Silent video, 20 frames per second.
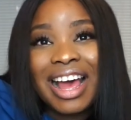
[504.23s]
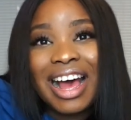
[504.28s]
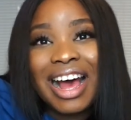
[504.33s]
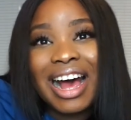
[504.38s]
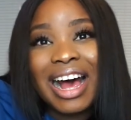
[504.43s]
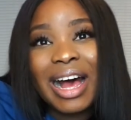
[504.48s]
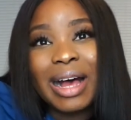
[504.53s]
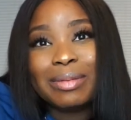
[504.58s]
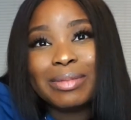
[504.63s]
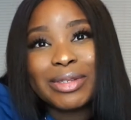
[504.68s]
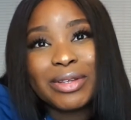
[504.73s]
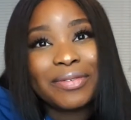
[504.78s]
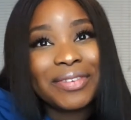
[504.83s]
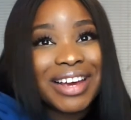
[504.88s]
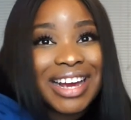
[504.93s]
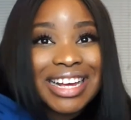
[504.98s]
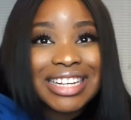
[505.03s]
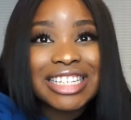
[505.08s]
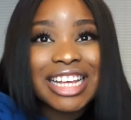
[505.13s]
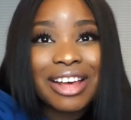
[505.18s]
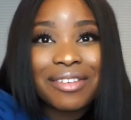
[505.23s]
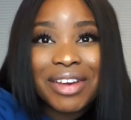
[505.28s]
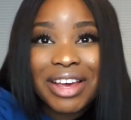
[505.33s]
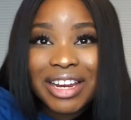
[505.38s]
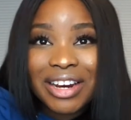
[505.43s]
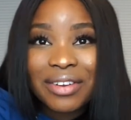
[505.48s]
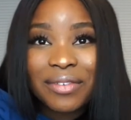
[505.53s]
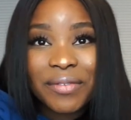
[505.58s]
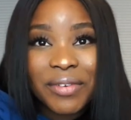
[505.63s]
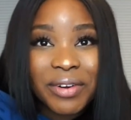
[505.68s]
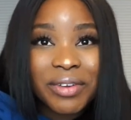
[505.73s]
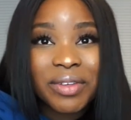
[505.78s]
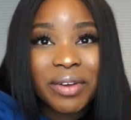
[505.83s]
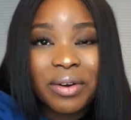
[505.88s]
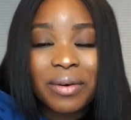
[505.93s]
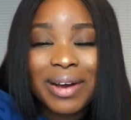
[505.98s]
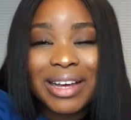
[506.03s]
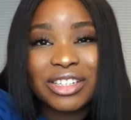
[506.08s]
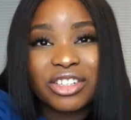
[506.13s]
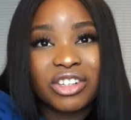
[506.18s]
Um, so if you guys have any further
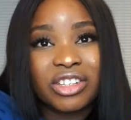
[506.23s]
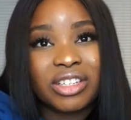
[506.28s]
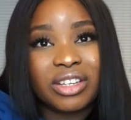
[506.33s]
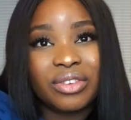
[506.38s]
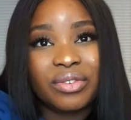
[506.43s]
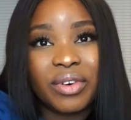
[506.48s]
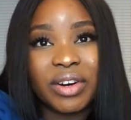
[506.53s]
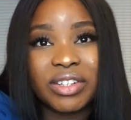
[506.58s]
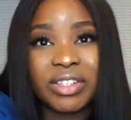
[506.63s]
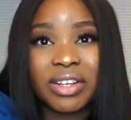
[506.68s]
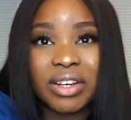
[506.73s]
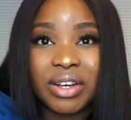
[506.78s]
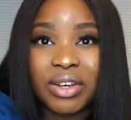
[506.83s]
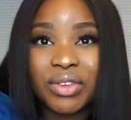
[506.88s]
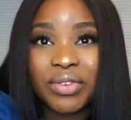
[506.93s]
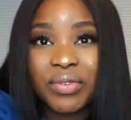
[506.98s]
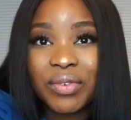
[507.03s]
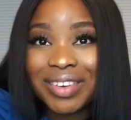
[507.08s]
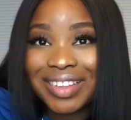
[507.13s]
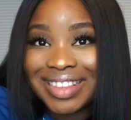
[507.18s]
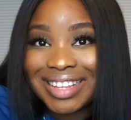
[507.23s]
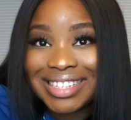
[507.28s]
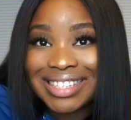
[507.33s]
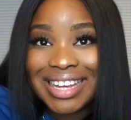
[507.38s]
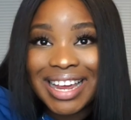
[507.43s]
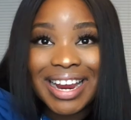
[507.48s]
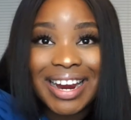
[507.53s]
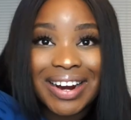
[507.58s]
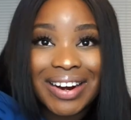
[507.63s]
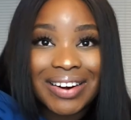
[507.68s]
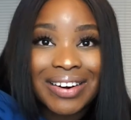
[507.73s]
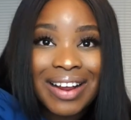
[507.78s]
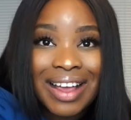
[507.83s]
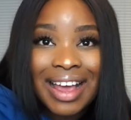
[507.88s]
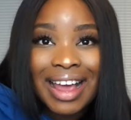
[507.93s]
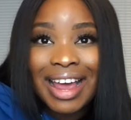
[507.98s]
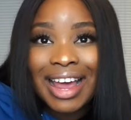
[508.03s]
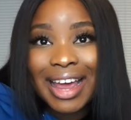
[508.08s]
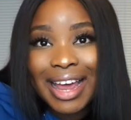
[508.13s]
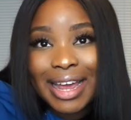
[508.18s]
questions as far as it goes for this hair
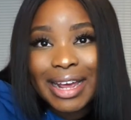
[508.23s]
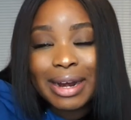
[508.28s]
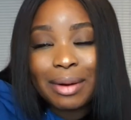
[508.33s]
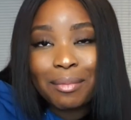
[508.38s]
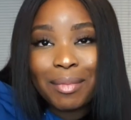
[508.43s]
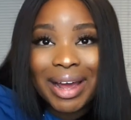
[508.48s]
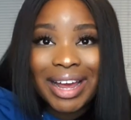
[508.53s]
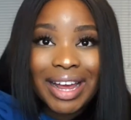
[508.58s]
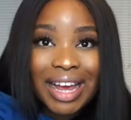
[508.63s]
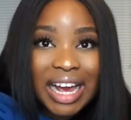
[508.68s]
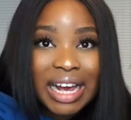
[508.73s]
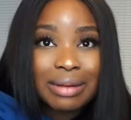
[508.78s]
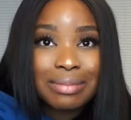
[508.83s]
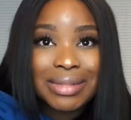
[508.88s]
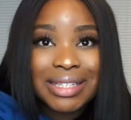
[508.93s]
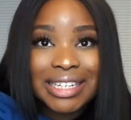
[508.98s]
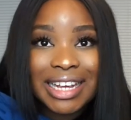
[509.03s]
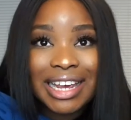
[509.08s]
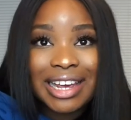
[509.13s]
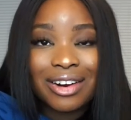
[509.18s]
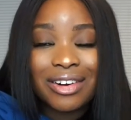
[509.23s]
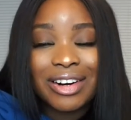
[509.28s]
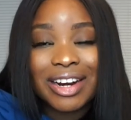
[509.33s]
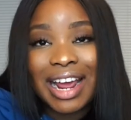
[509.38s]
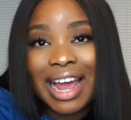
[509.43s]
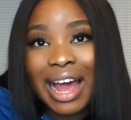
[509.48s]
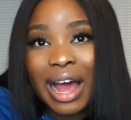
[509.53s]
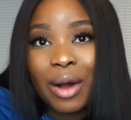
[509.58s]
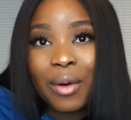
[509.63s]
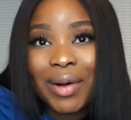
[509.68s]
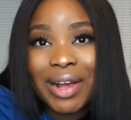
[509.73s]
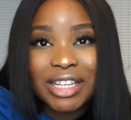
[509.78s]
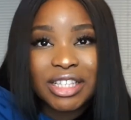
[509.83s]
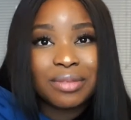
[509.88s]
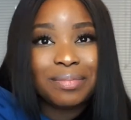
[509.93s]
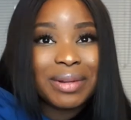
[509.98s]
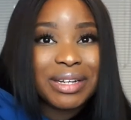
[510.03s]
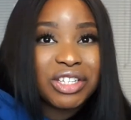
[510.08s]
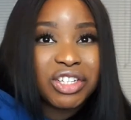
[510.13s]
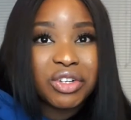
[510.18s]
and my update on how it's
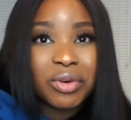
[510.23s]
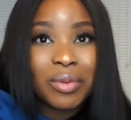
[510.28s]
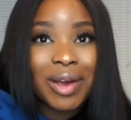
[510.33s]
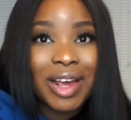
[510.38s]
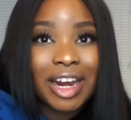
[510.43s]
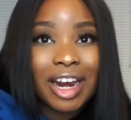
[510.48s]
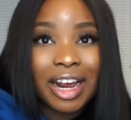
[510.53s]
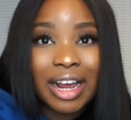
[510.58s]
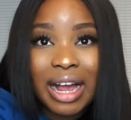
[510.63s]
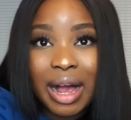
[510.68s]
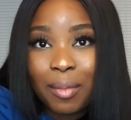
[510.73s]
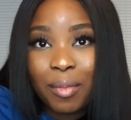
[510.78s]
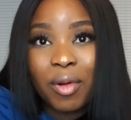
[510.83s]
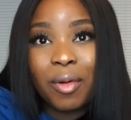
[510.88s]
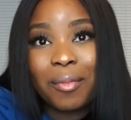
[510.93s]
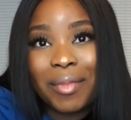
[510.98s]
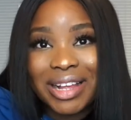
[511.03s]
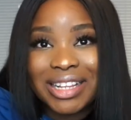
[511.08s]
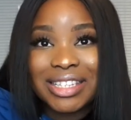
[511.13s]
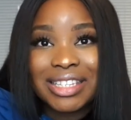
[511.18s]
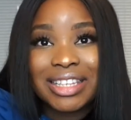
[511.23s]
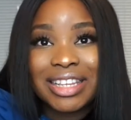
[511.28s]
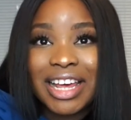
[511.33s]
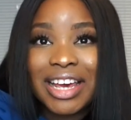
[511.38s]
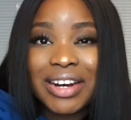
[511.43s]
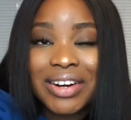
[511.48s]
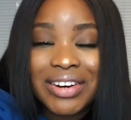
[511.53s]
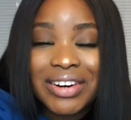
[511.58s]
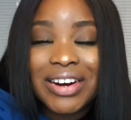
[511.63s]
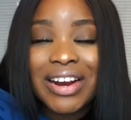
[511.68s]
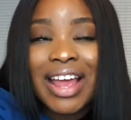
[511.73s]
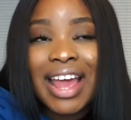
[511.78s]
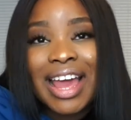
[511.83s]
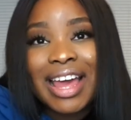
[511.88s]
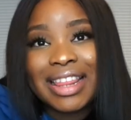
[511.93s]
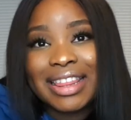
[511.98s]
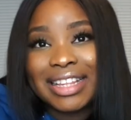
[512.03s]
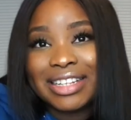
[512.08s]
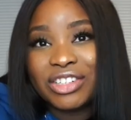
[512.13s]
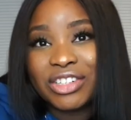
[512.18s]
been doing a couple months later,
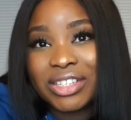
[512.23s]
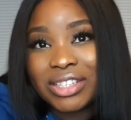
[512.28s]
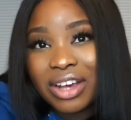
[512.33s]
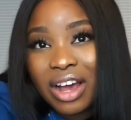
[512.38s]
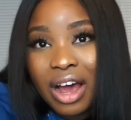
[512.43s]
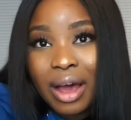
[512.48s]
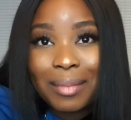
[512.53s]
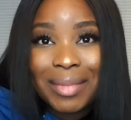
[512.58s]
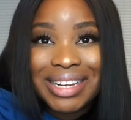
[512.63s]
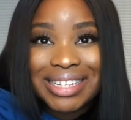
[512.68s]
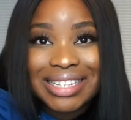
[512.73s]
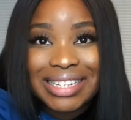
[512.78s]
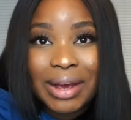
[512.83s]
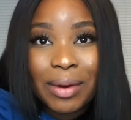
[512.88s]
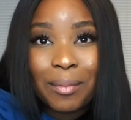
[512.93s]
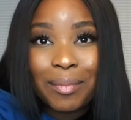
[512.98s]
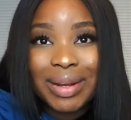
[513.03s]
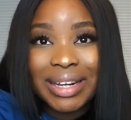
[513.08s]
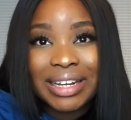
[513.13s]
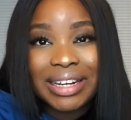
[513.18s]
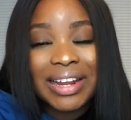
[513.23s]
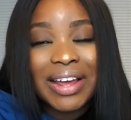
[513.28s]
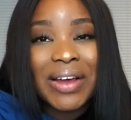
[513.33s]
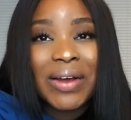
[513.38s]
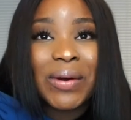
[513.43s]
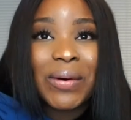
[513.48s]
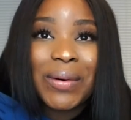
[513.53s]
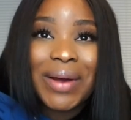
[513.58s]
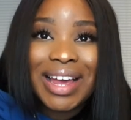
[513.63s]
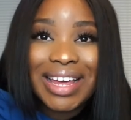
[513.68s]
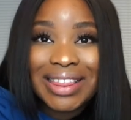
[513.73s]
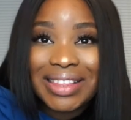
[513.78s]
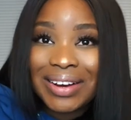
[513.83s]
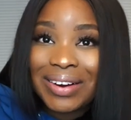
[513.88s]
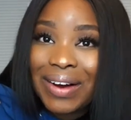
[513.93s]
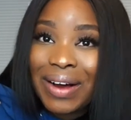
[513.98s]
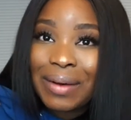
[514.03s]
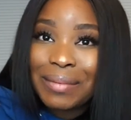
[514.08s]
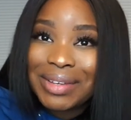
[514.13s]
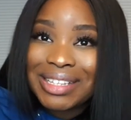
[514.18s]
then just comment down below in the
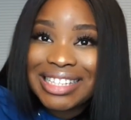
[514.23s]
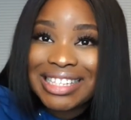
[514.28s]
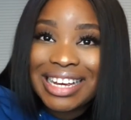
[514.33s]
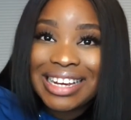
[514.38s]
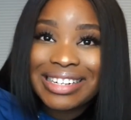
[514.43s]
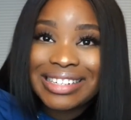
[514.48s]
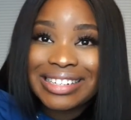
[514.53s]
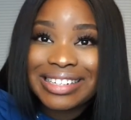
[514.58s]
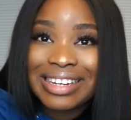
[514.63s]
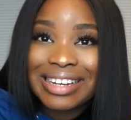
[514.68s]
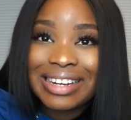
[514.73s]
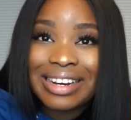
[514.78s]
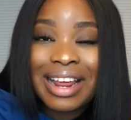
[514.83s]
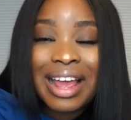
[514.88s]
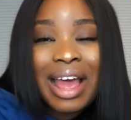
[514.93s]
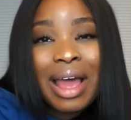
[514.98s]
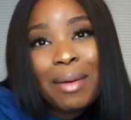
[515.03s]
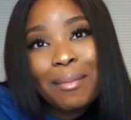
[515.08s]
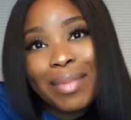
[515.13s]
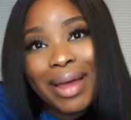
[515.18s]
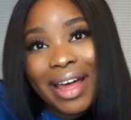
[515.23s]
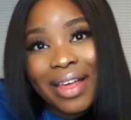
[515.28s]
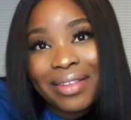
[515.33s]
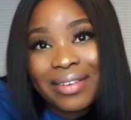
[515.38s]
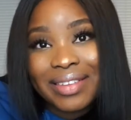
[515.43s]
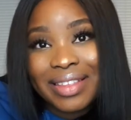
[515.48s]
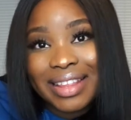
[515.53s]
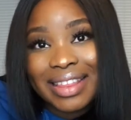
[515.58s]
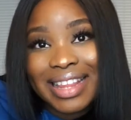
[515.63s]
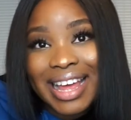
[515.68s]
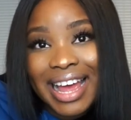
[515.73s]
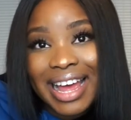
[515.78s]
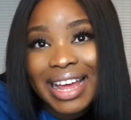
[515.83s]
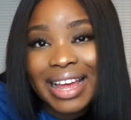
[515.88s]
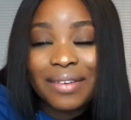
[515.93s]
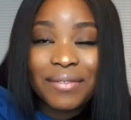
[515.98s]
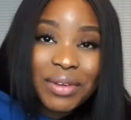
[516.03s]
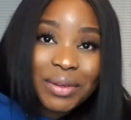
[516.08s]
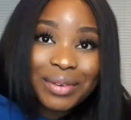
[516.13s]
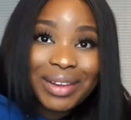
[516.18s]
comment section. But other than
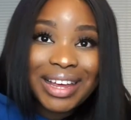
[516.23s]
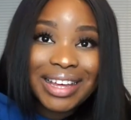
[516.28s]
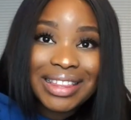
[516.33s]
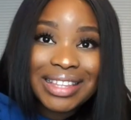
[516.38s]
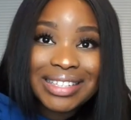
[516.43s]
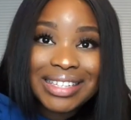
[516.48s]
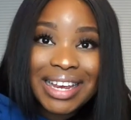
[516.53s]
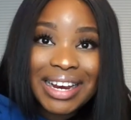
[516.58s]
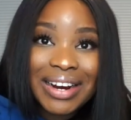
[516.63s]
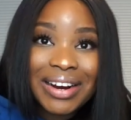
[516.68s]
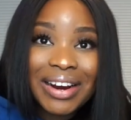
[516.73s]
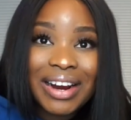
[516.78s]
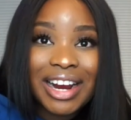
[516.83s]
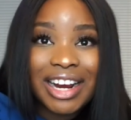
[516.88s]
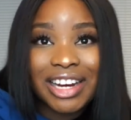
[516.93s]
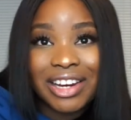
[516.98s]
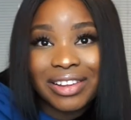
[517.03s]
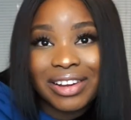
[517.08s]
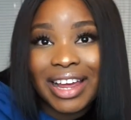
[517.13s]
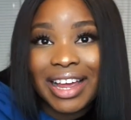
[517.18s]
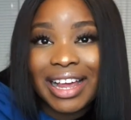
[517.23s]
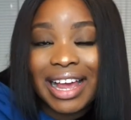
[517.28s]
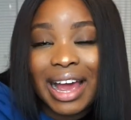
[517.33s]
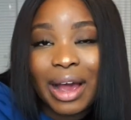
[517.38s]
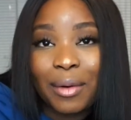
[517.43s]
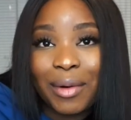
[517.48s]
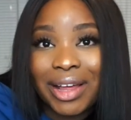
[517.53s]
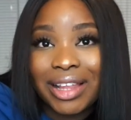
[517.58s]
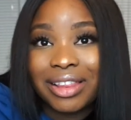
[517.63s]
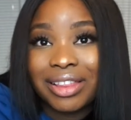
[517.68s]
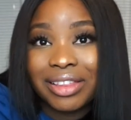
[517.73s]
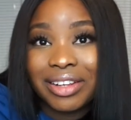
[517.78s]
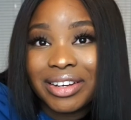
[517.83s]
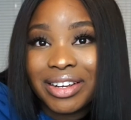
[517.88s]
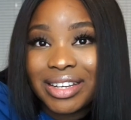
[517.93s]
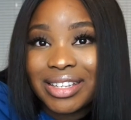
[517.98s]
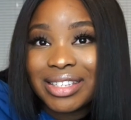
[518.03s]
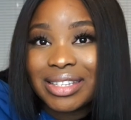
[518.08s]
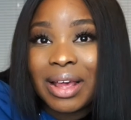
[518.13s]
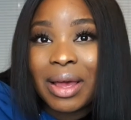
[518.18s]
that, if you like this hair and you like how it
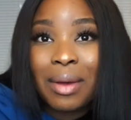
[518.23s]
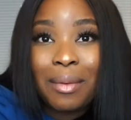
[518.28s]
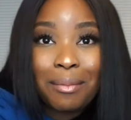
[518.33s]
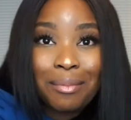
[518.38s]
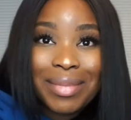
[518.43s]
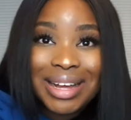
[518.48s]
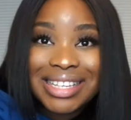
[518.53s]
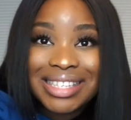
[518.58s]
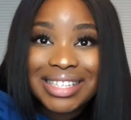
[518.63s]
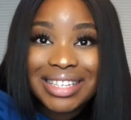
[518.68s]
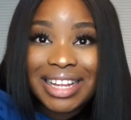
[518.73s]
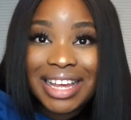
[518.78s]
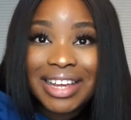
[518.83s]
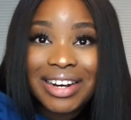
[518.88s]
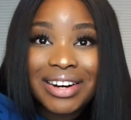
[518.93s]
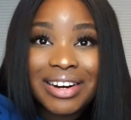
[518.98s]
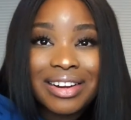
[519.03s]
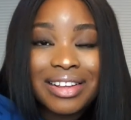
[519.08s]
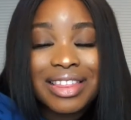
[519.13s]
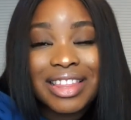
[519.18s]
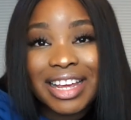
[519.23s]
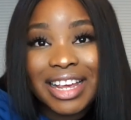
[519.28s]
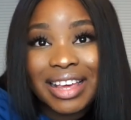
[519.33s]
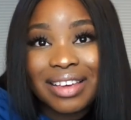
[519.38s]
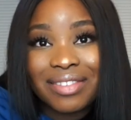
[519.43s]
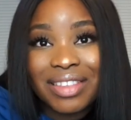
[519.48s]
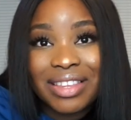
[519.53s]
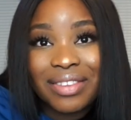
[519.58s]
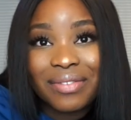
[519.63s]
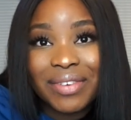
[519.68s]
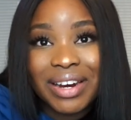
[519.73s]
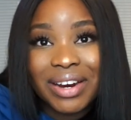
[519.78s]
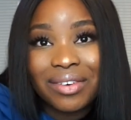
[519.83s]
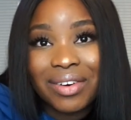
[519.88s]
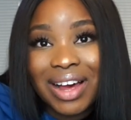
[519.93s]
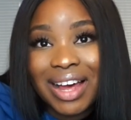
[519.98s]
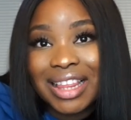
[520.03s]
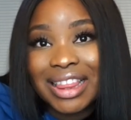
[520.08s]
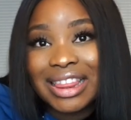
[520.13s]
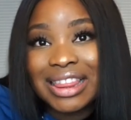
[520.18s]
looks months later, then give this video
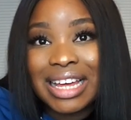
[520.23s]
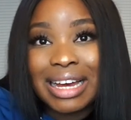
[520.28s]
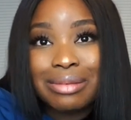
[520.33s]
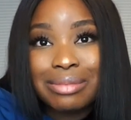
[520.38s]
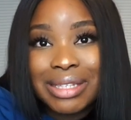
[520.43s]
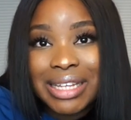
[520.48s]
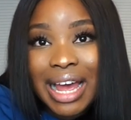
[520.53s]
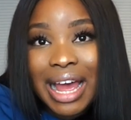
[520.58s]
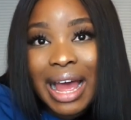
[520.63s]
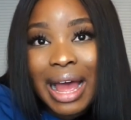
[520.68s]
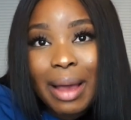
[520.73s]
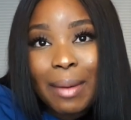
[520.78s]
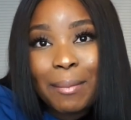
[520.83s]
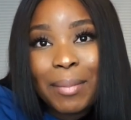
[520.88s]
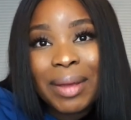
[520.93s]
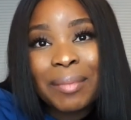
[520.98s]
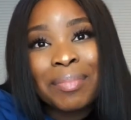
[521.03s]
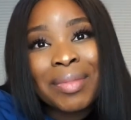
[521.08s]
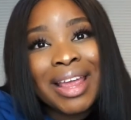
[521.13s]
a thumbs up.